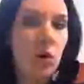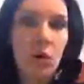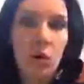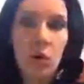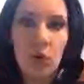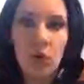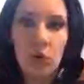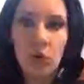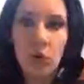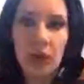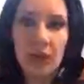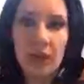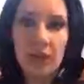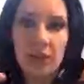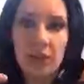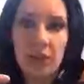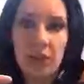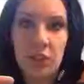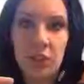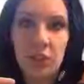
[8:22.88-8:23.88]
all the way
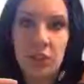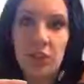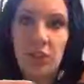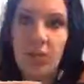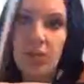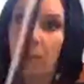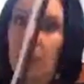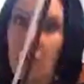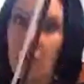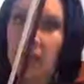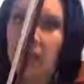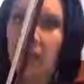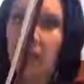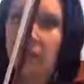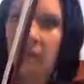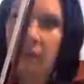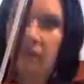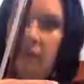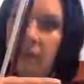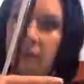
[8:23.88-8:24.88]
to my
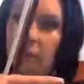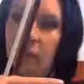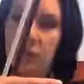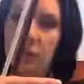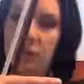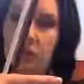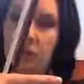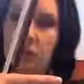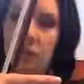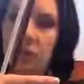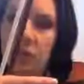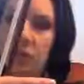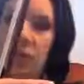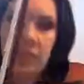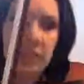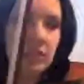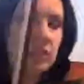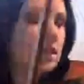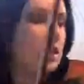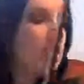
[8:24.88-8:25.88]
left, which is your
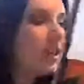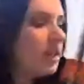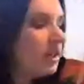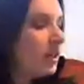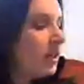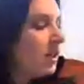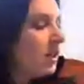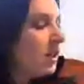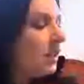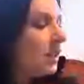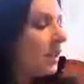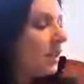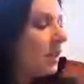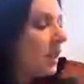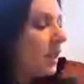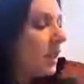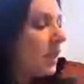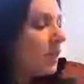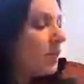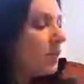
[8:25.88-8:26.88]
right,
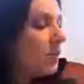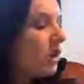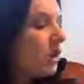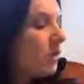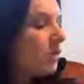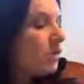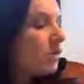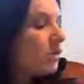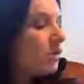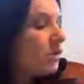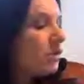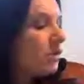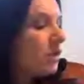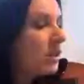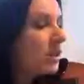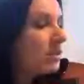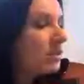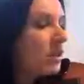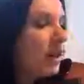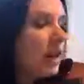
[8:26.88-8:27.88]
and the bow on the
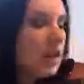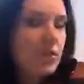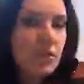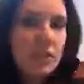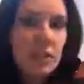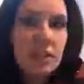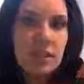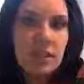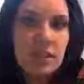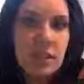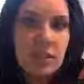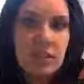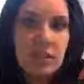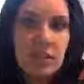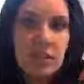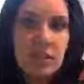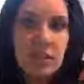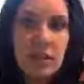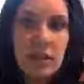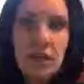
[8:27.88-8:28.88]
string, so everything is out to
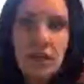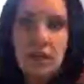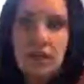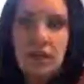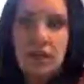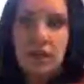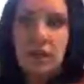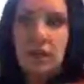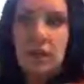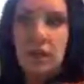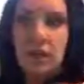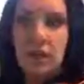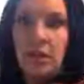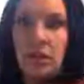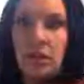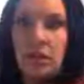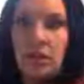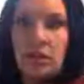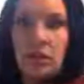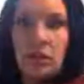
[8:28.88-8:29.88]
the side, so
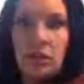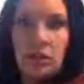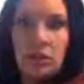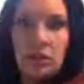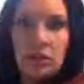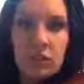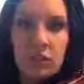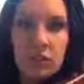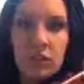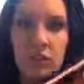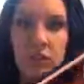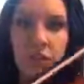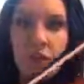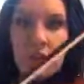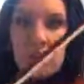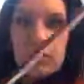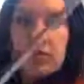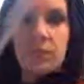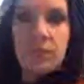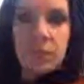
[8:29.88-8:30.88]
not to the
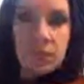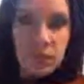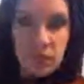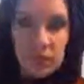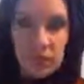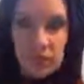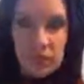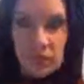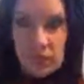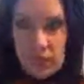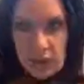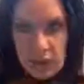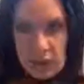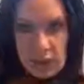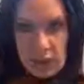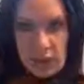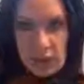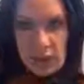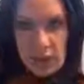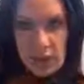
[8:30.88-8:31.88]
front, because you've got
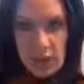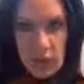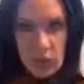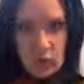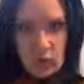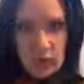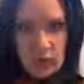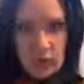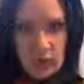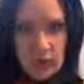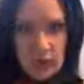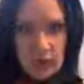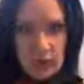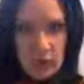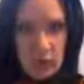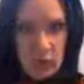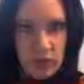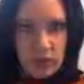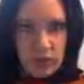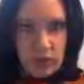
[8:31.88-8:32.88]
nothing to hold the
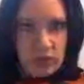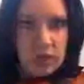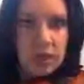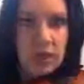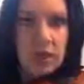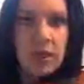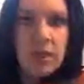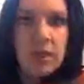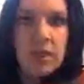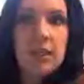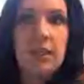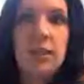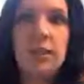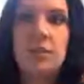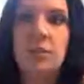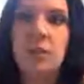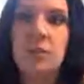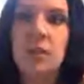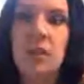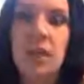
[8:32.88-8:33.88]
violin with. It
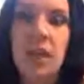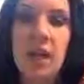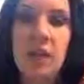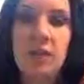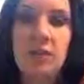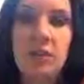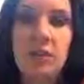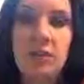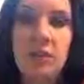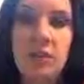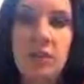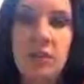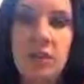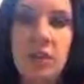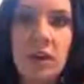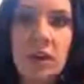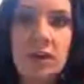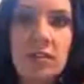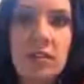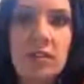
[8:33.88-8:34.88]
needs to be out to the
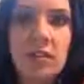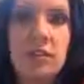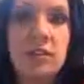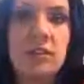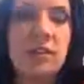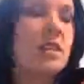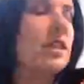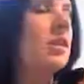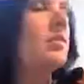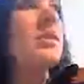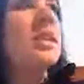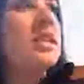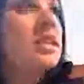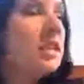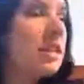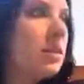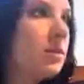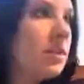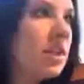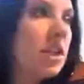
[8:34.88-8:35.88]
side, so you can see
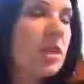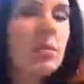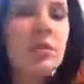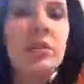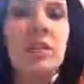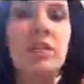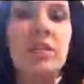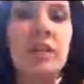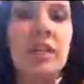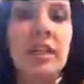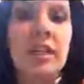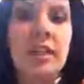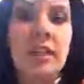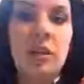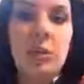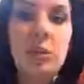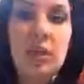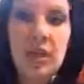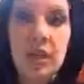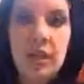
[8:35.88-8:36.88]
immediately when I put the violin
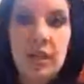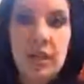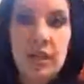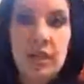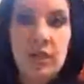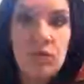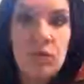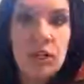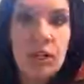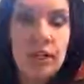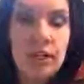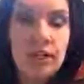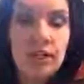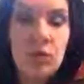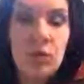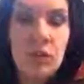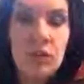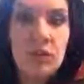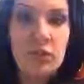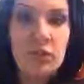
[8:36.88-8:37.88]
up, it really is
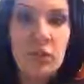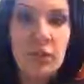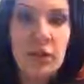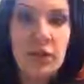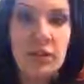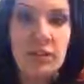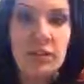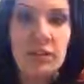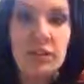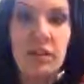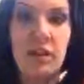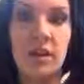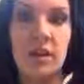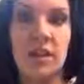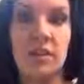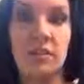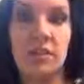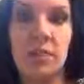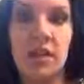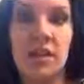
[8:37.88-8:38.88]
quite far out to the side.
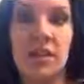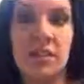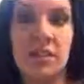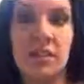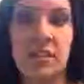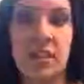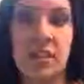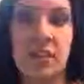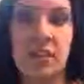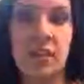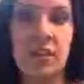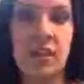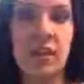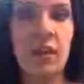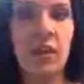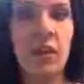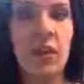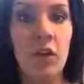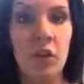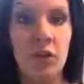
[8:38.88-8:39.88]
It must sit
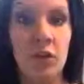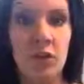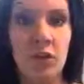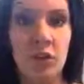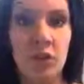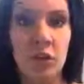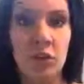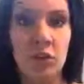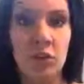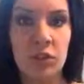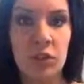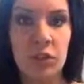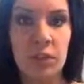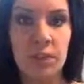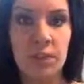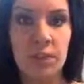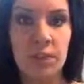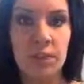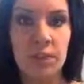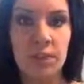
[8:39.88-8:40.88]
on the shoulder,
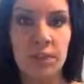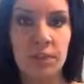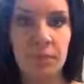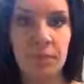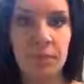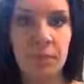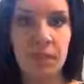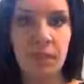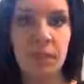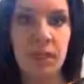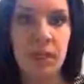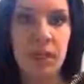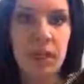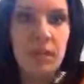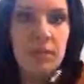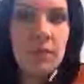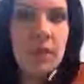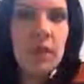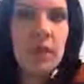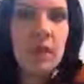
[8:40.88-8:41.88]

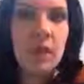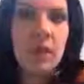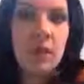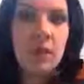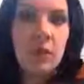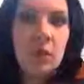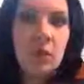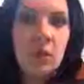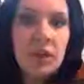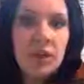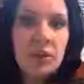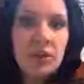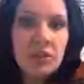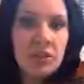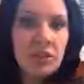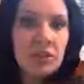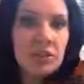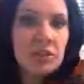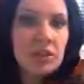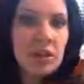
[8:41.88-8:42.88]
okay? When you
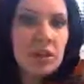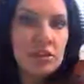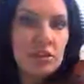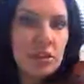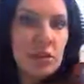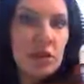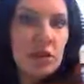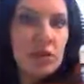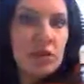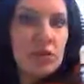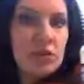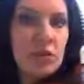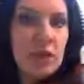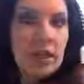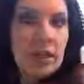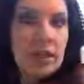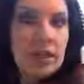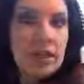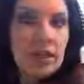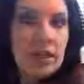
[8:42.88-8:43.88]
actually start to hold the
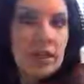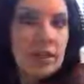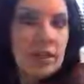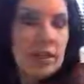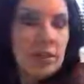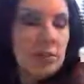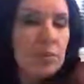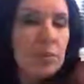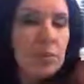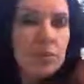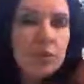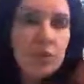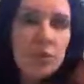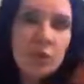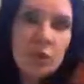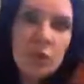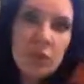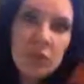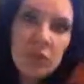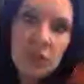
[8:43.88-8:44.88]
violin, because
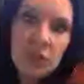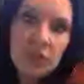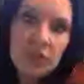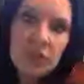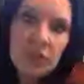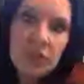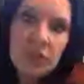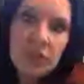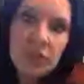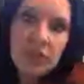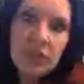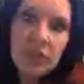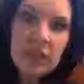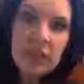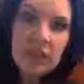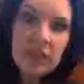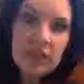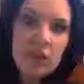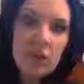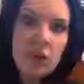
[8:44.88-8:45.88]
you won't be using any
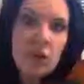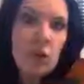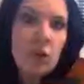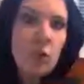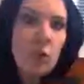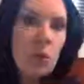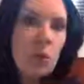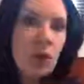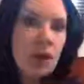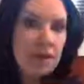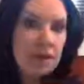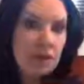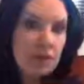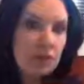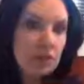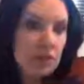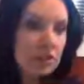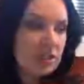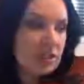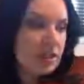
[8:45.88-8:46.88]
fingers quite
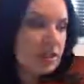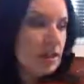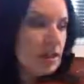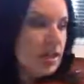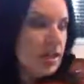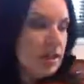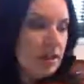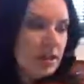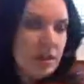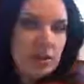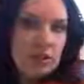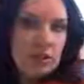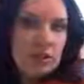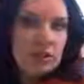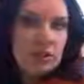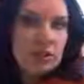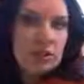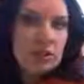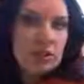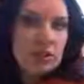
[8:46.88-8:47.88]
just yet,
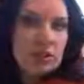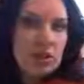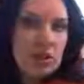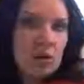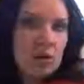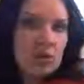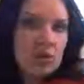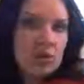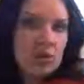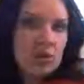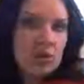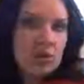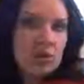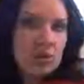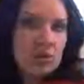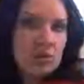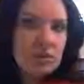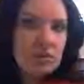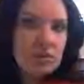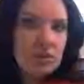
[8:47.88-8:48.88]
you can just hold the
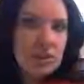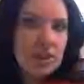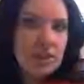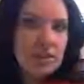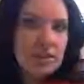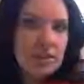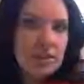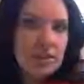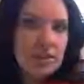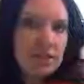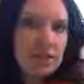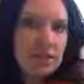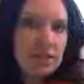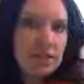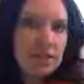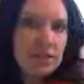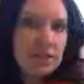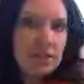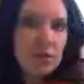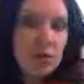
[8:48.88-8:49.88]
body of the violin like
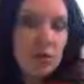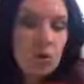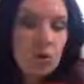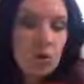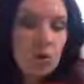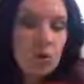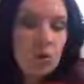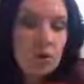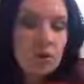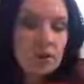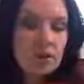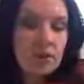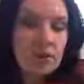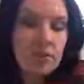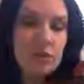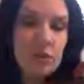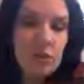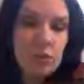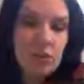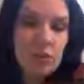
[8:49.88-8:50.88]
this, or
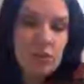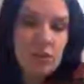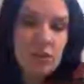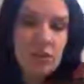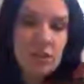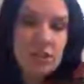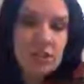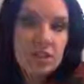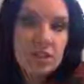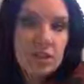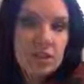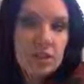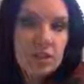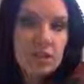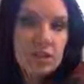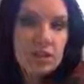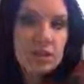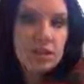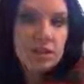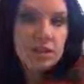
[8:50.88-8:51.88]
if you prefer to,